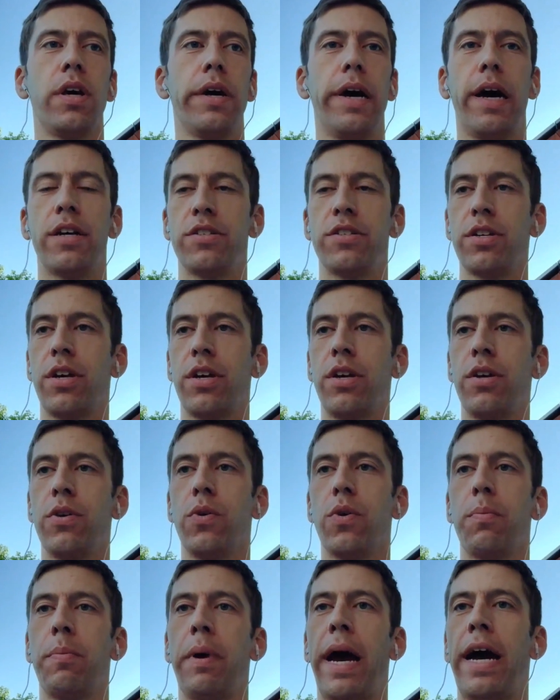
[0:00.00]
a
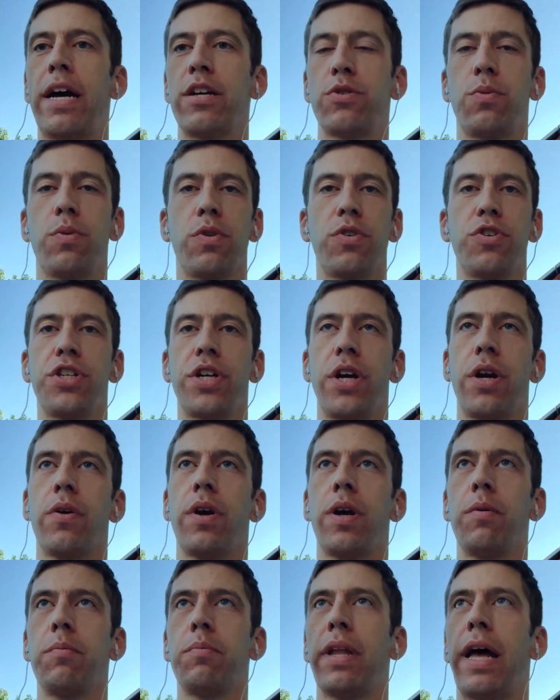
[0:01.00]
secure password
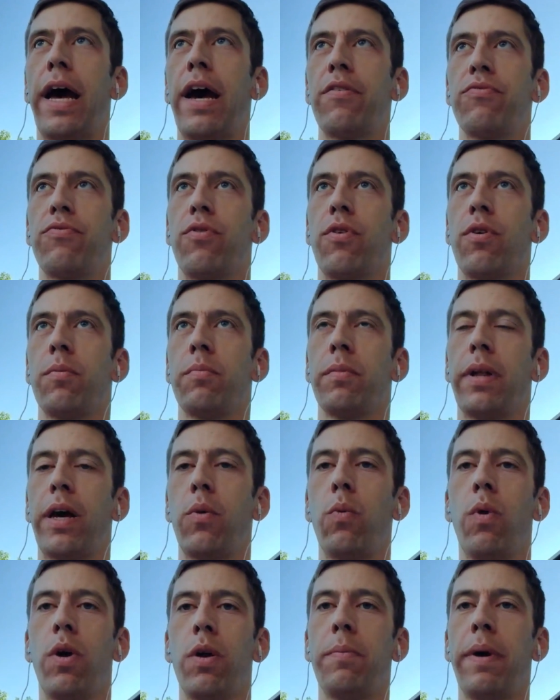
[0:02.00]
sharing platform like
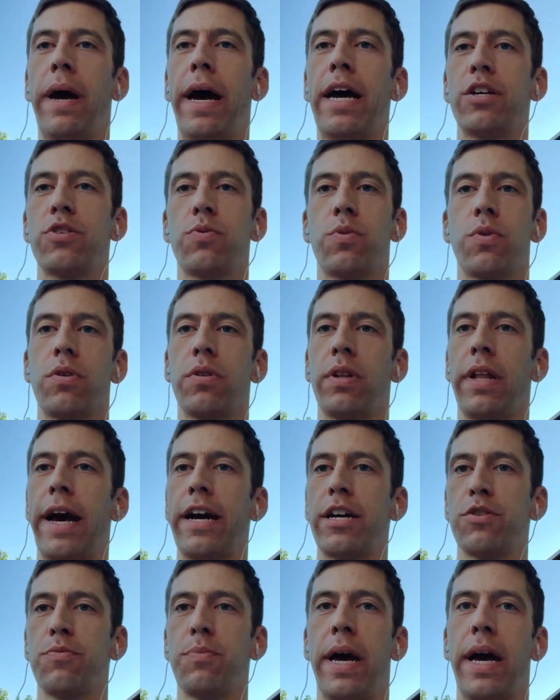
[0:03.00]
1Password or
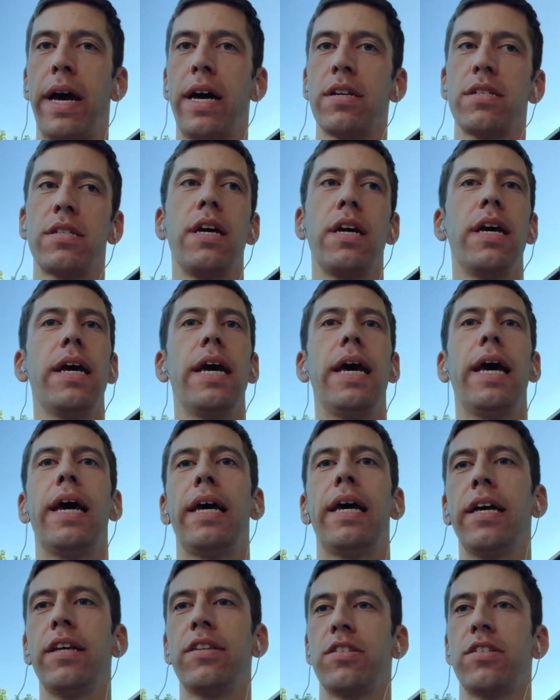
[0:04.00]
LastPass and
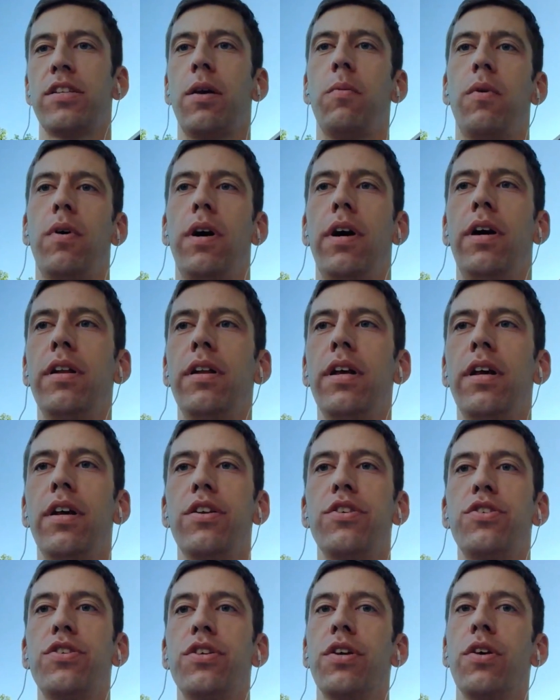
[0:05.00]
get someone
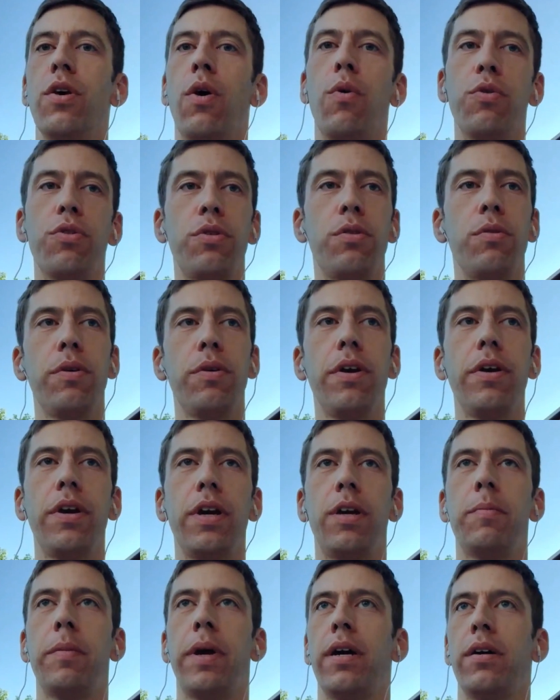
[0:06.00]
to go through your
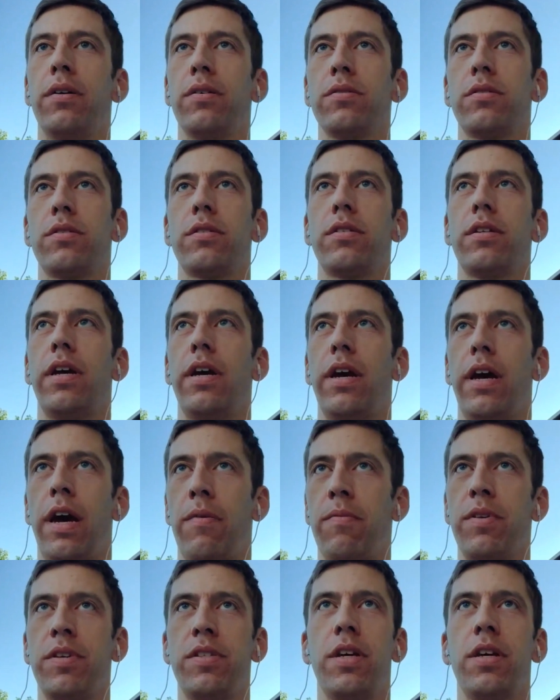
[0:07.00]
emails
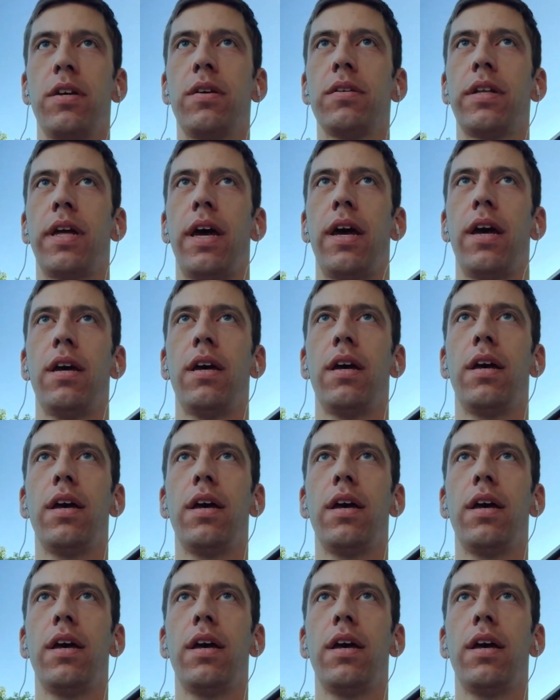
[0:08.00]
every single day